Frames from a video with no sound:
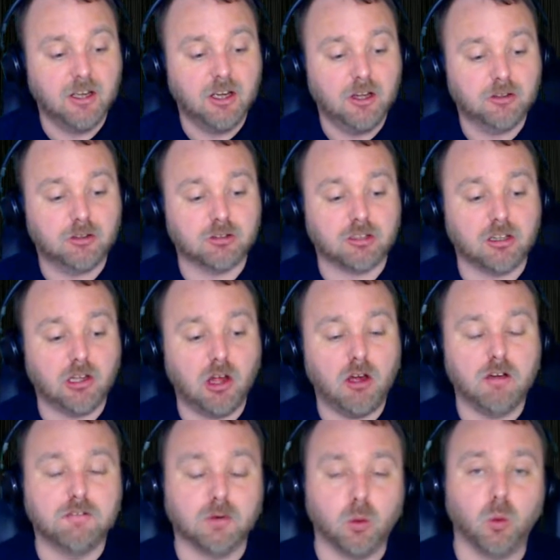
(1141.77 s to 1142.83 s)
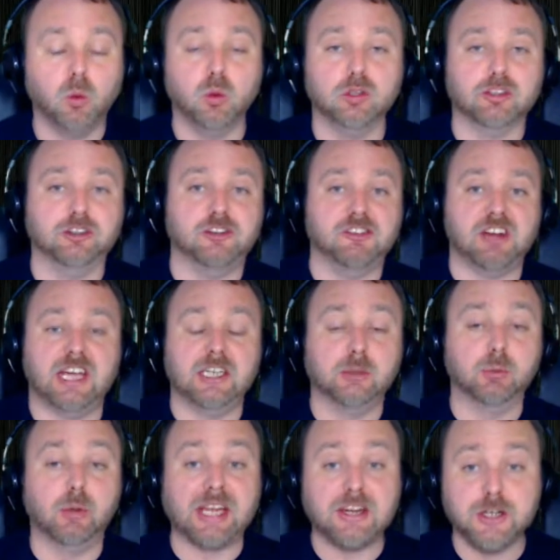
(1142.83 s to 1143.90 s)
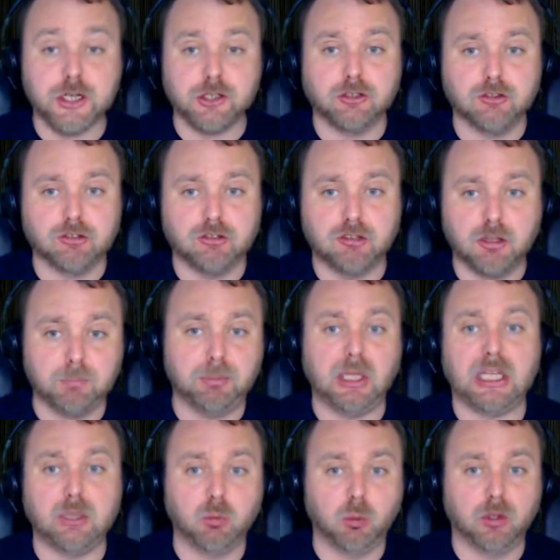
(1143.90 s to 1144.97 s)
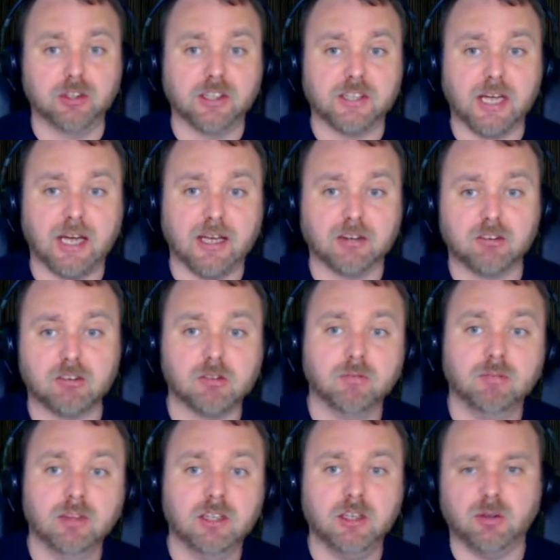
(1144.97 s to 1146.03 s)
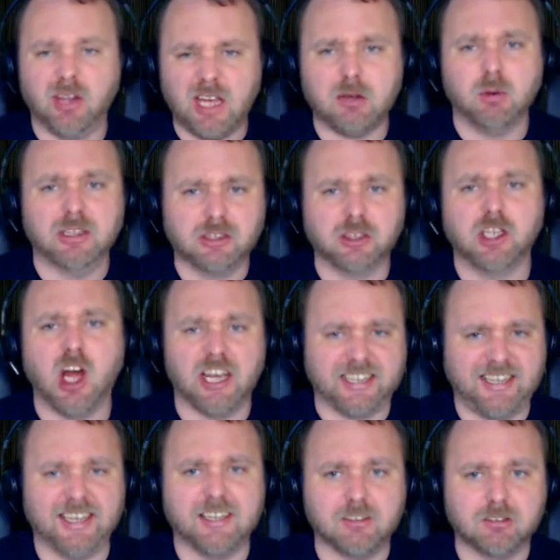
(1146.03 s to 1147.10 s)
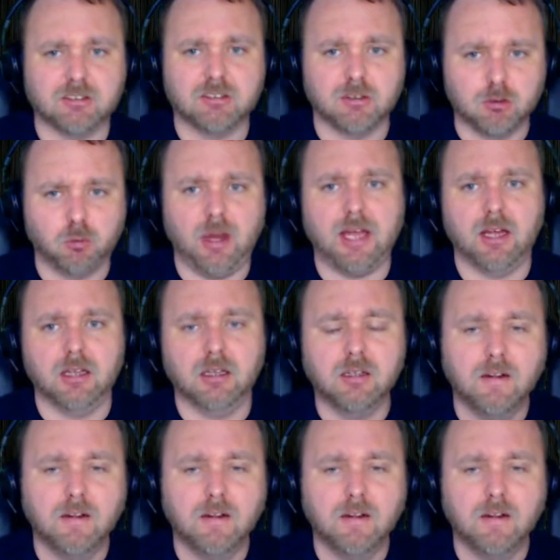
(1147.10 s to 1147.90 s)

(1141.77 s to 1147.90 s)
there's a lot of older generations that play World of Tanks. Likewise, there's a lot of kids as well.